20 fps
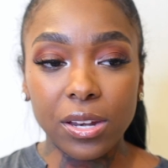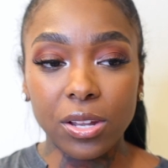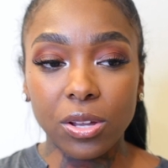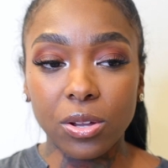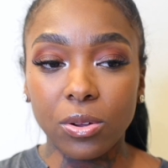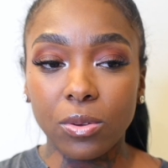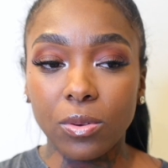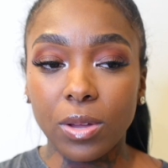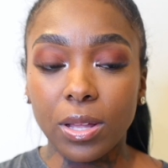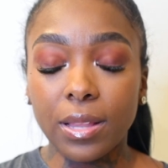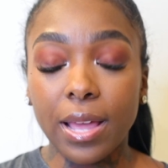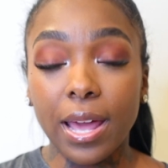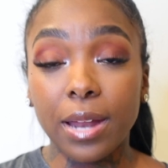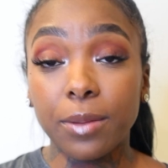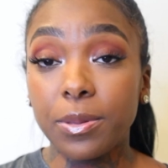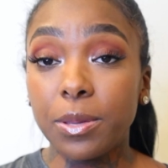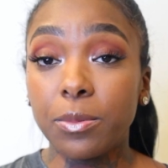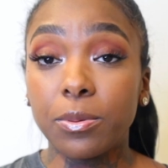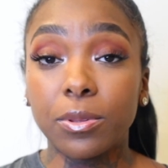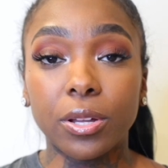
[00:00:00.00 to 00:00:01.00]
know a lot
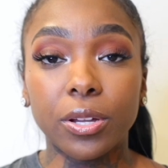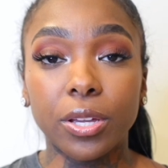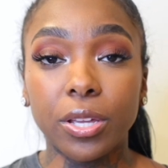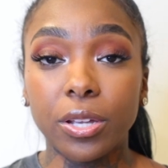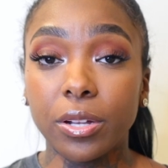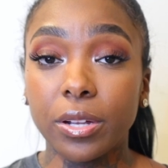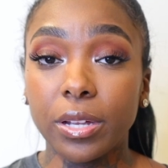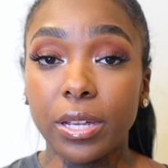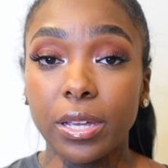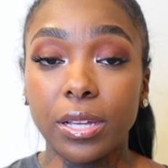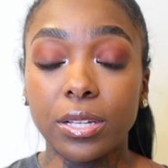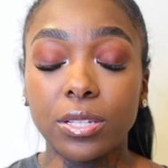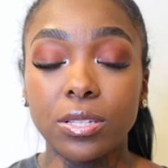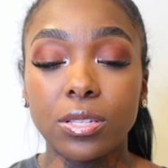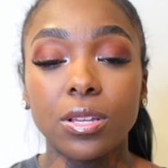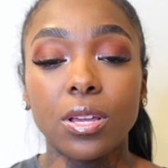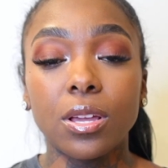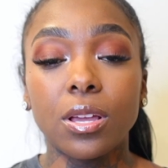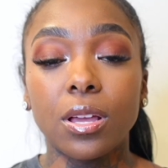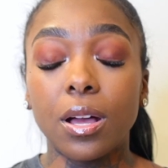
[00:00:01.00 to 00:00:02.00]
of people are
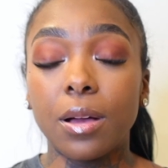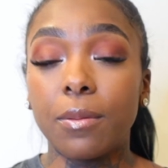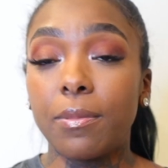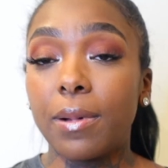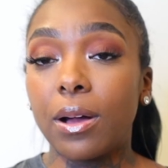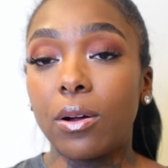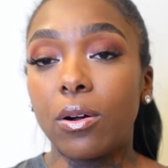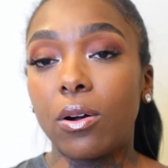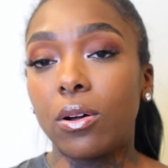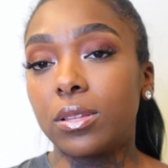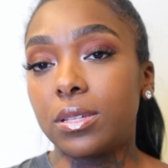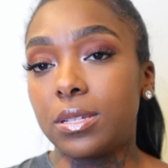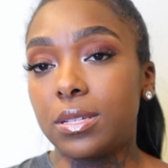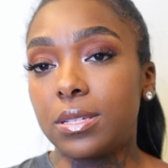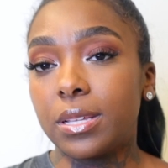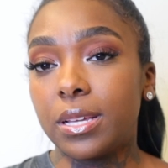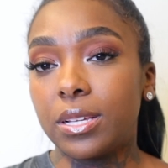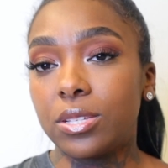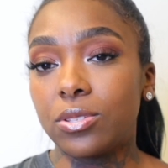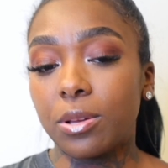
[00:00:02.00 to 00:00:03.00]
curious about all
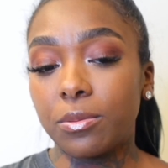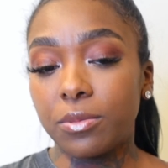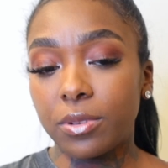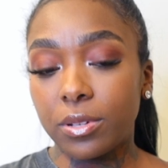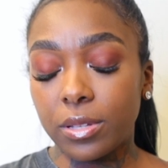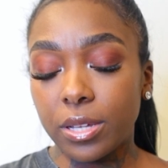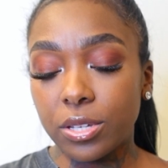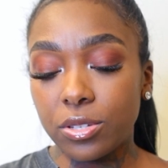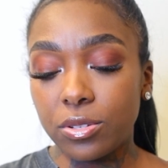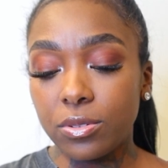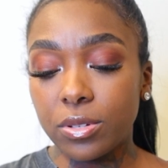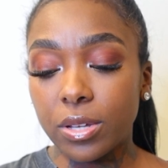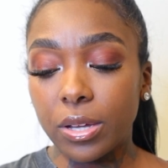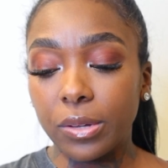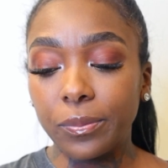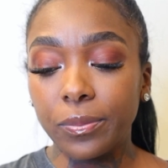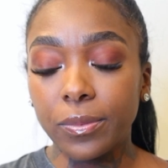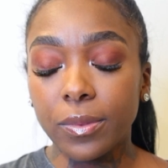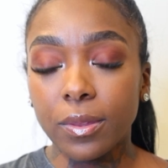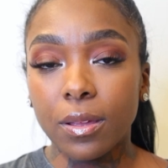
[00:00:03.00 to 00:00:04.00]
these things, so I'm gonna let you know.